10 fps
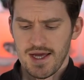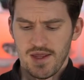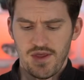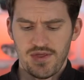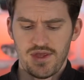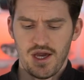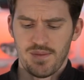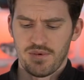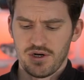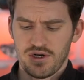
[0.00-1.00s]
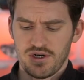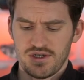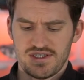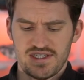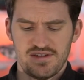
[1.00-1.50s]
Thought the upper
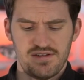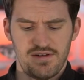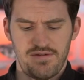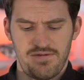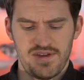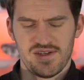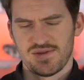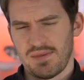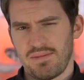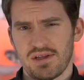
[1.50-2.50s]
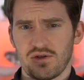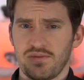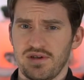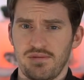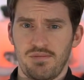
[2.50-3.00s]
didn't fit, it was maybe a little
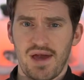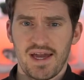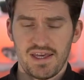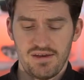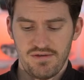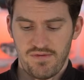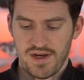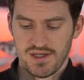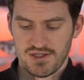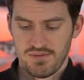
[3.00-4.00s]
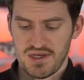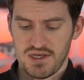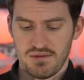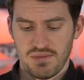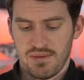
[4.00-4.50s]
bit baggy fitting to
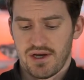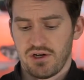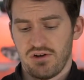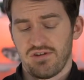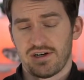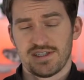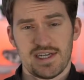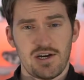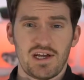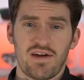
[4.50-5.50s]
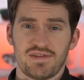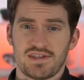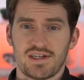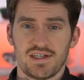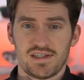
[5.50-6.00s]
me. Maybe I could have gone down half a
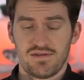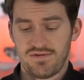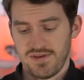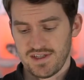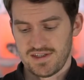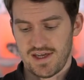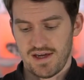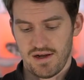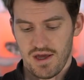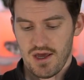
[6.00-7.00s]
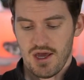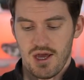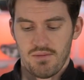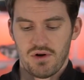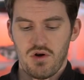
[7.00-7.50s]
size and fixed that.
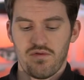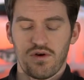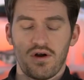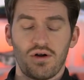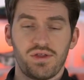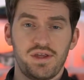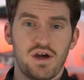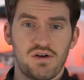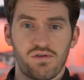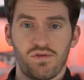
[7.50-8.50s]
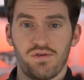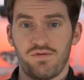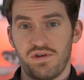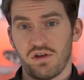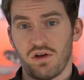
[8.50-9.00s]
But overall, the underfoot
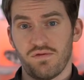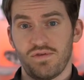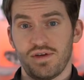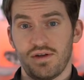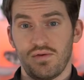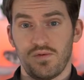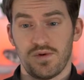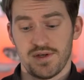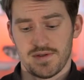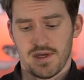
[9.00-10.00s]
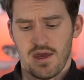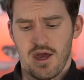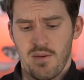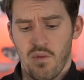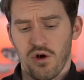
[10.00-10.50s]
feel of it was
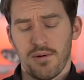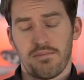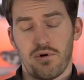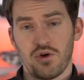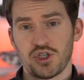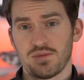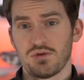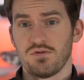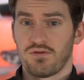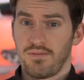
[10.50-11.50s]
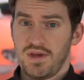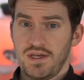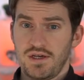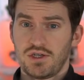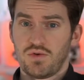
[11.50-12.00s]
more approachable for
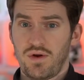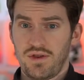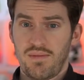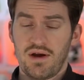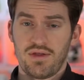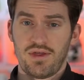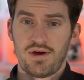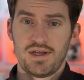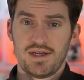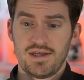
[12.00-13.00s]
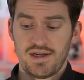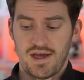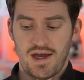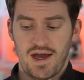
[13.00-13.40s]
me to run the marathon in.